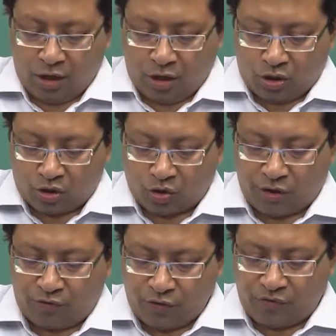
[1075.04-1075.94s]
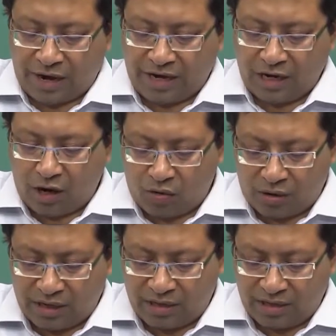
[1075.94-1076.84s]
So, if you find out
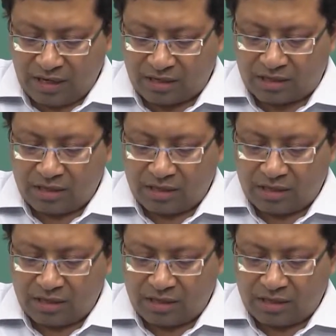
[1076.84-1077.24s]
in this,